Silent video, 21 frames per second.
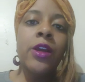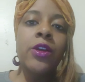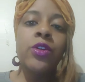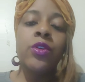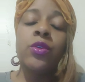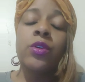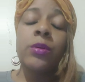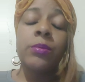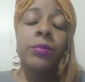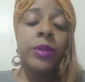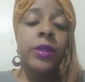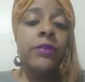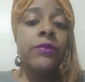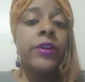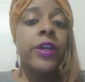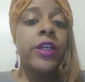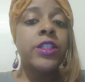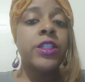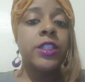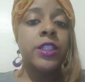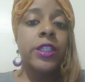You could be
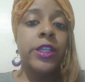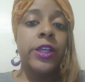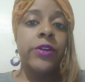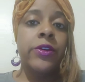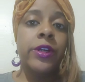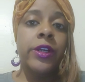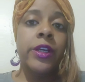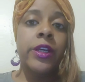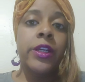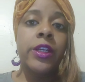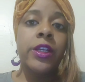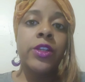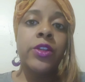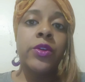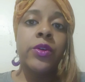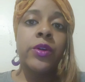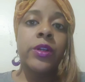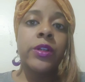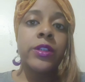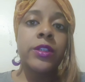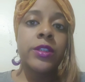vegetarian and
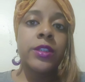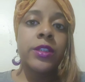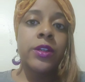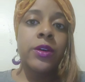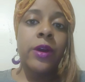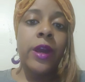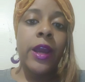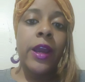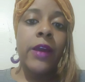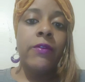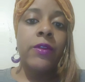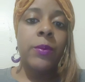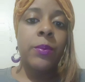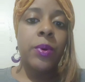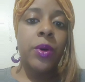you can still have the